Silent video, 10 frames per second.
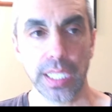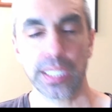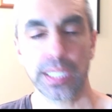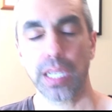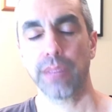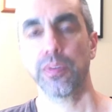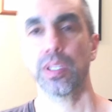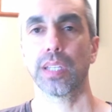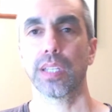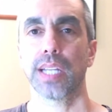because I
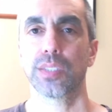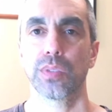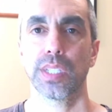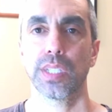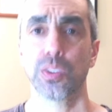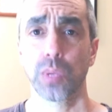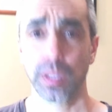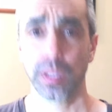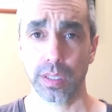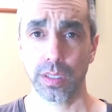feel like that's
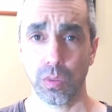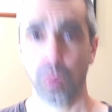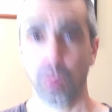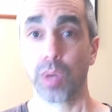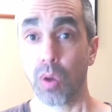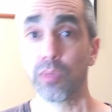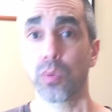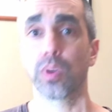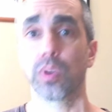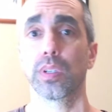really what we're going
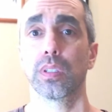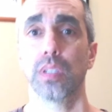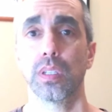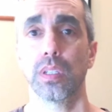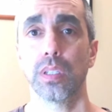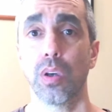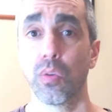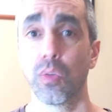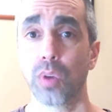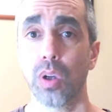for
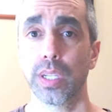overall.